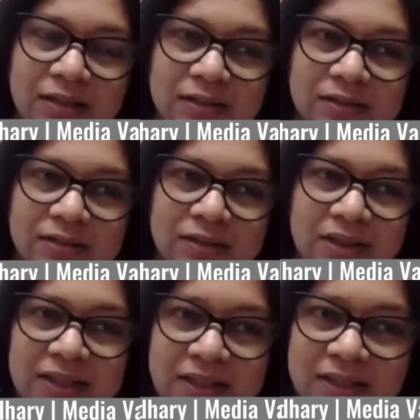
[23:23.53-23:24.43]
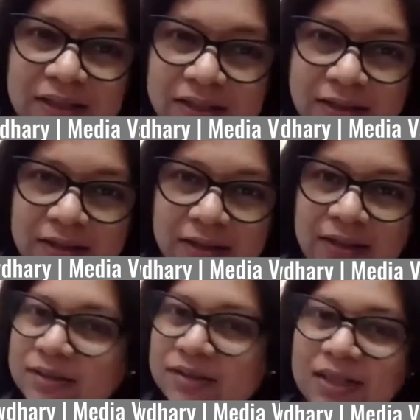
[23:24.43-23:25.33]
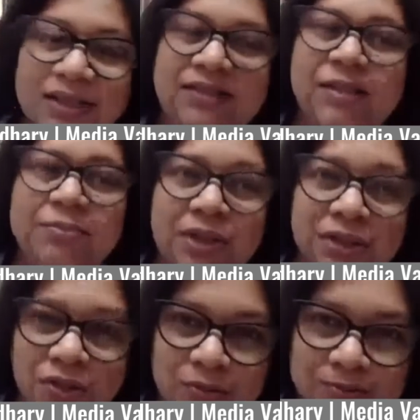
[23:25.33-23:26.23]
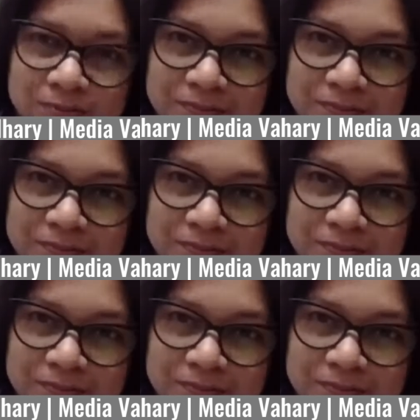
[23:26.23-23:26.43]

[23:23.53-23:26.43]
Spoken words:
/EIN is an accepted now.